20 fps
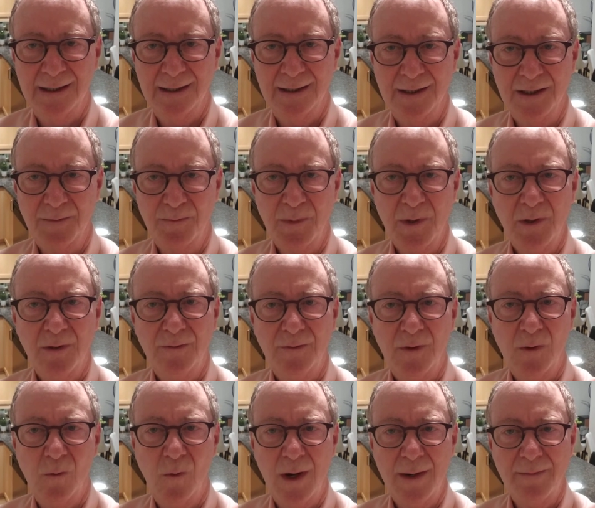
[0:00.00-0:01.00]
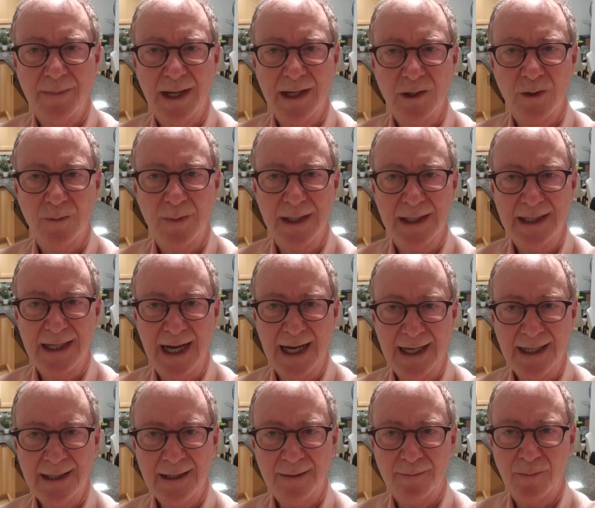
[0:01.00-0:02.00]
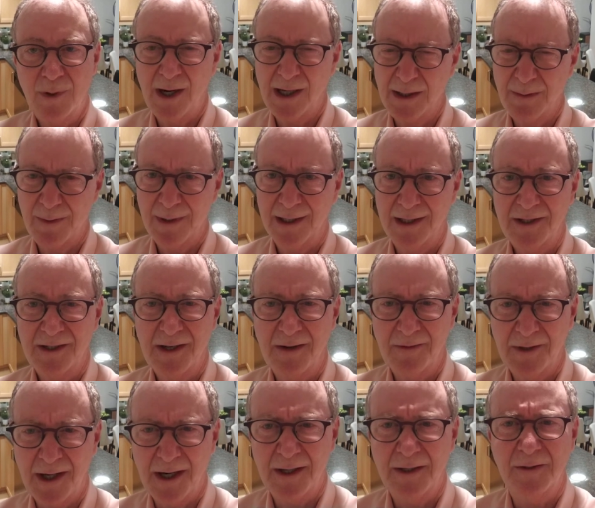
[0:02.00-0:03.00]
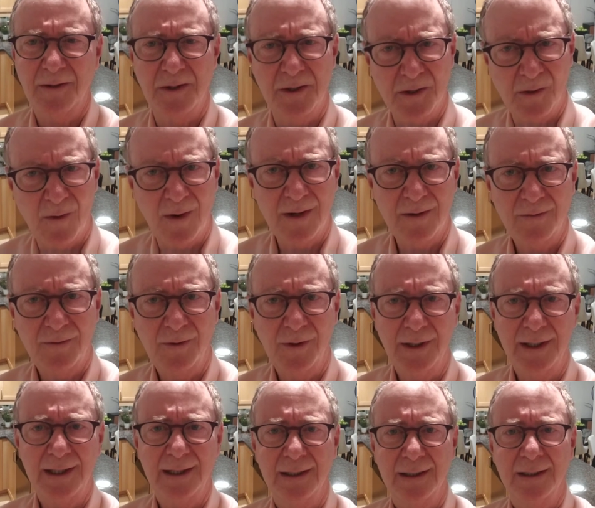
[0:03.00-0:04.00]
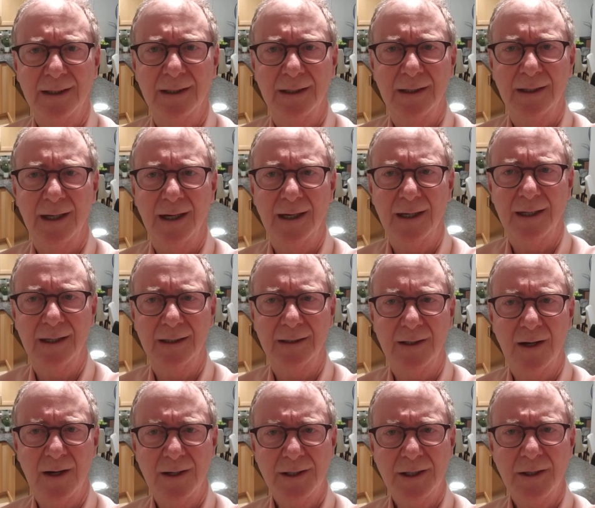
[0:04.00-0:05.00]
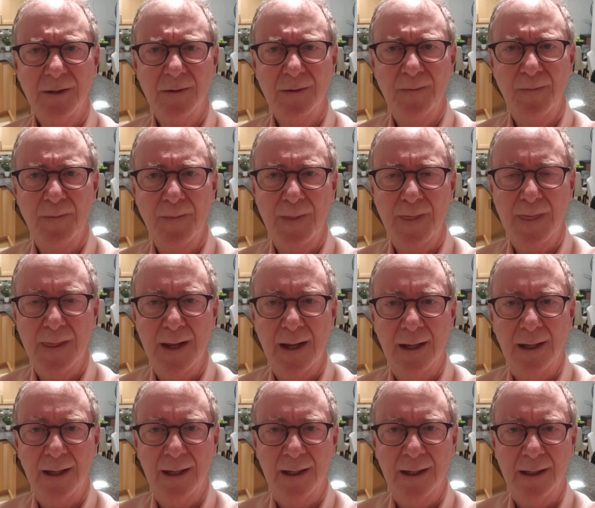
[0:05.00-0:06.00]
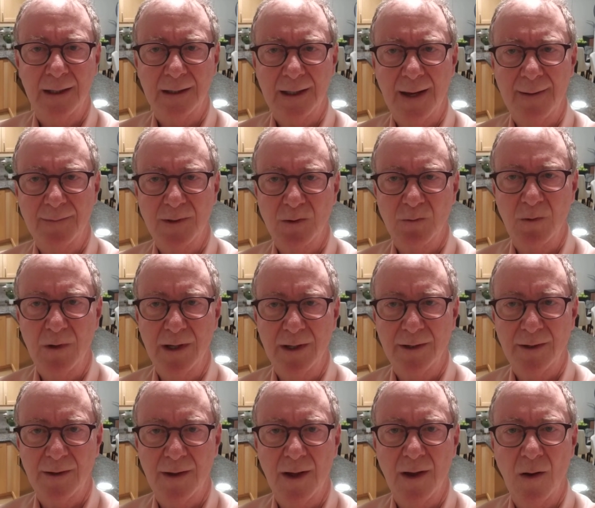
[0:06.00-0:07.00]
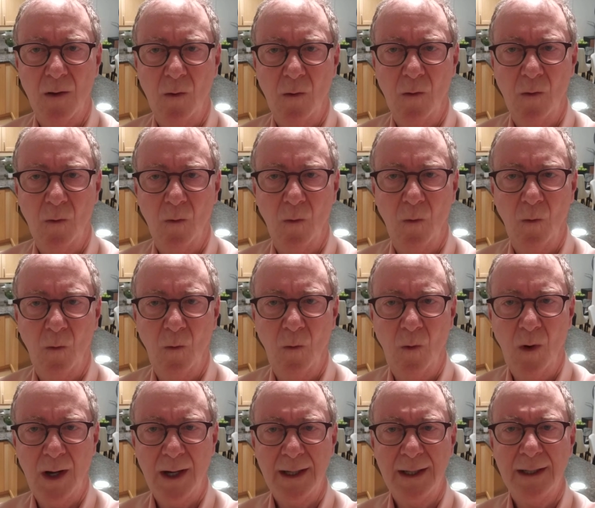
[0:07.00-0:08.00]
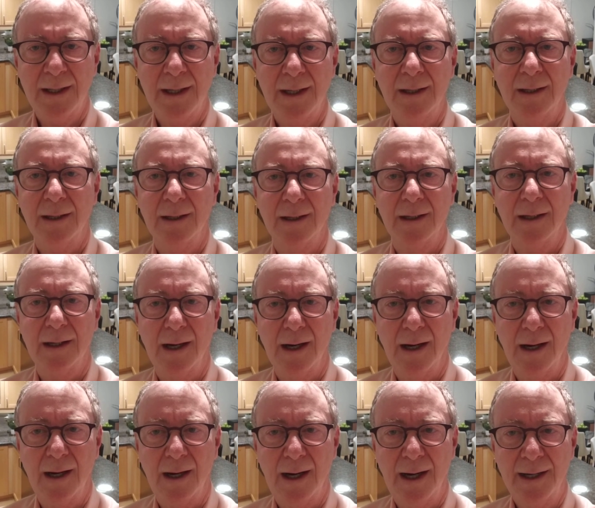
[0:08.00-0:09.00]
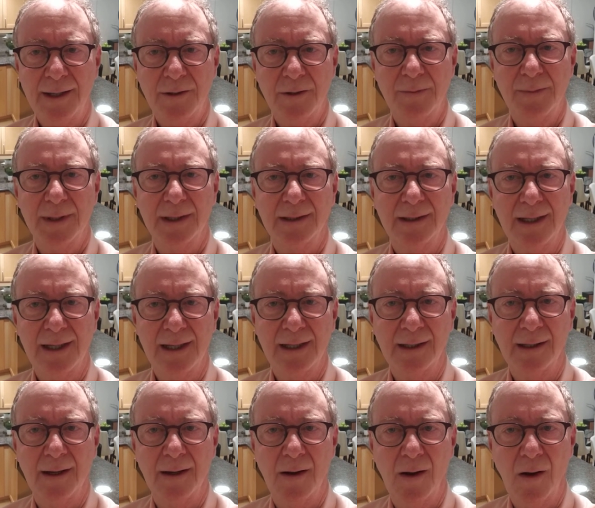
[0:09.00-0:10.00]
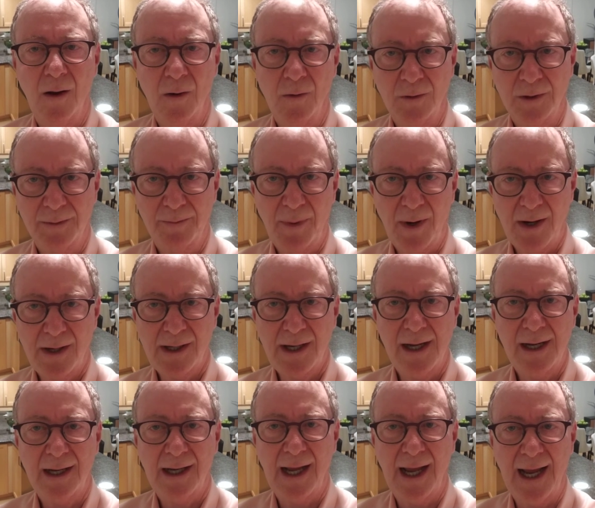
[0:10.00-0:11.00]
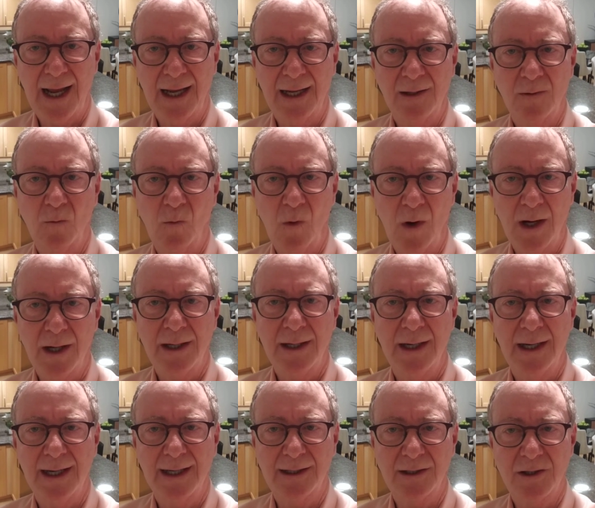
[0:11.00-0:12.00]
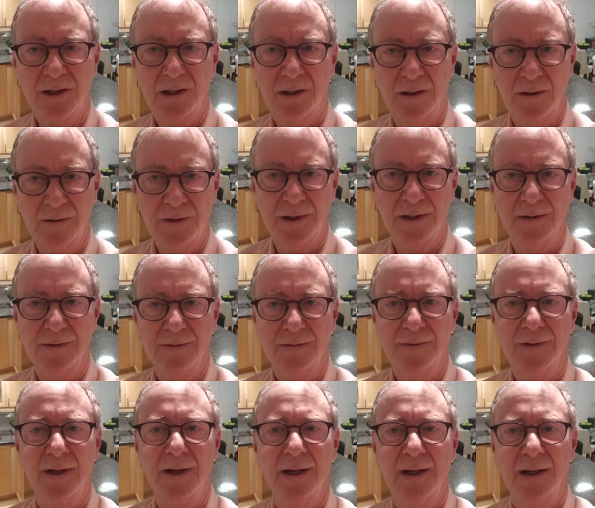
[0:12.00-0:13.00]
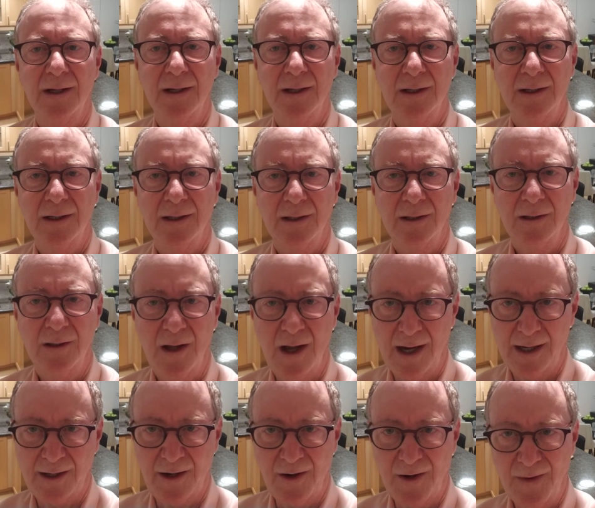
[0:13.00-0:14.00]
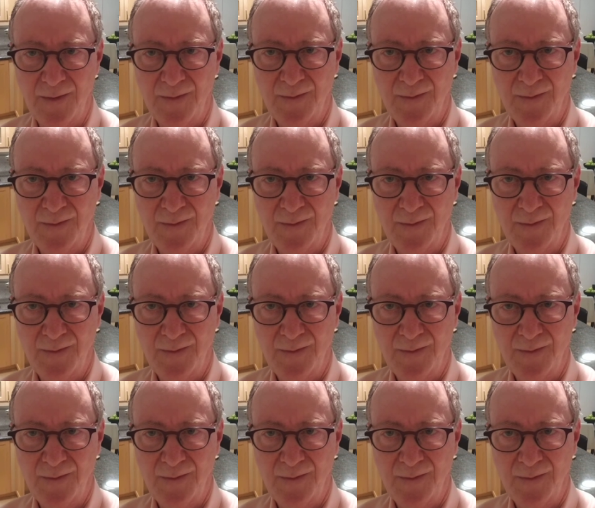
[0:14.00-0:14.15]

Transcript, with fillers: This beautiful one-bedroom and den, approximately 700 square foot condo, comes with one underbuilding owned parking and one exclusive locker.